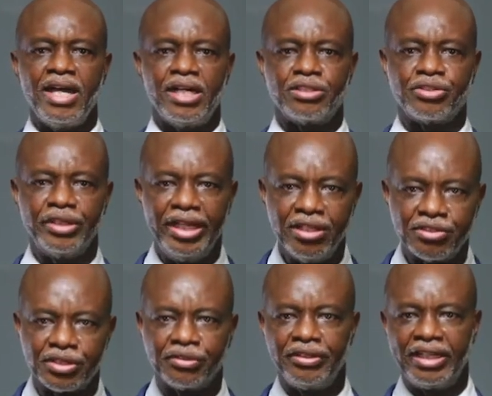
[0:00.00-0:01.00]
I
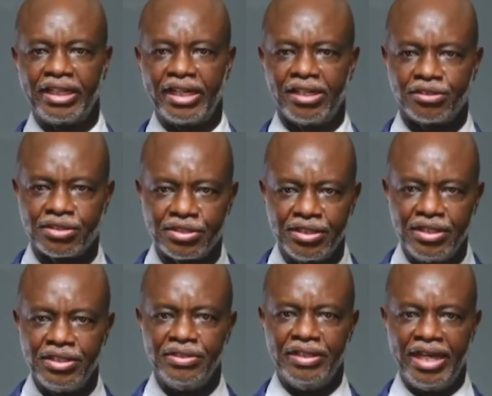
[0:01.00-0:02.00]
train security guards,
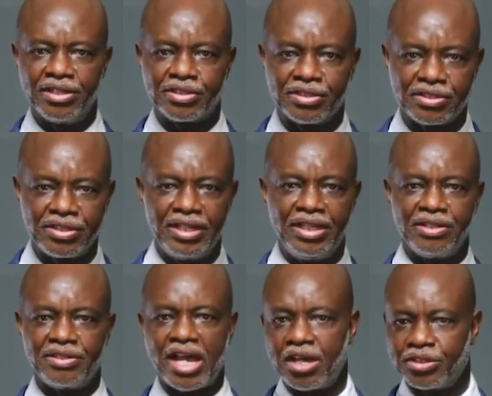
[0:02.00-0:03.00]
nurses,
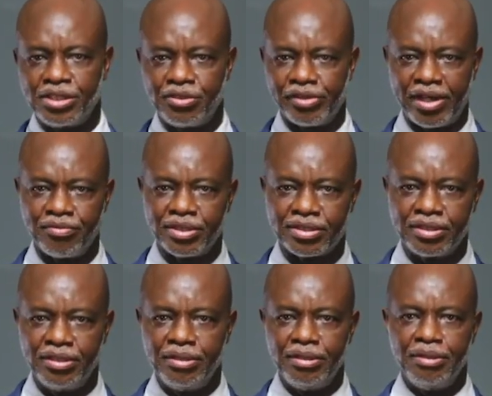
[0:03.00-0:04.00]
taxi
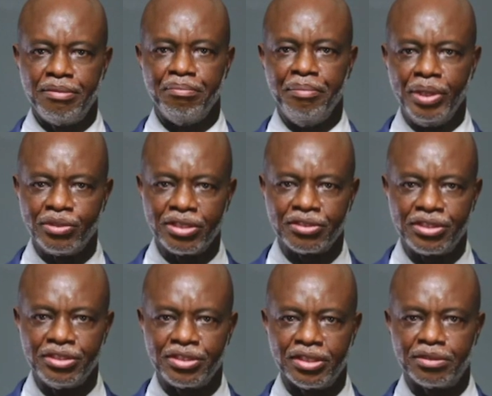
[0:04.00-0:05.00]
drivers, music
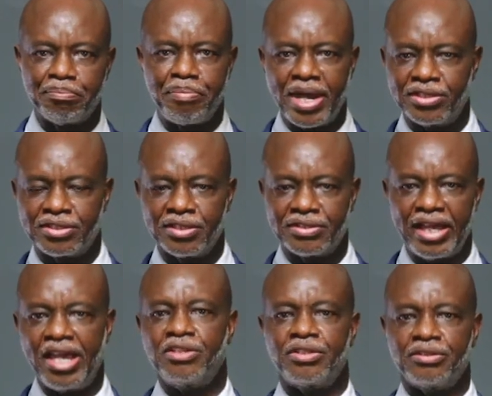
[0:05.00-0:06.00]
teachers, pastors,
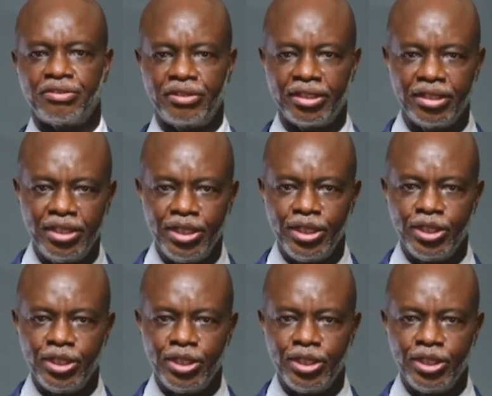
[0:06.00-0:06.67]
etc.,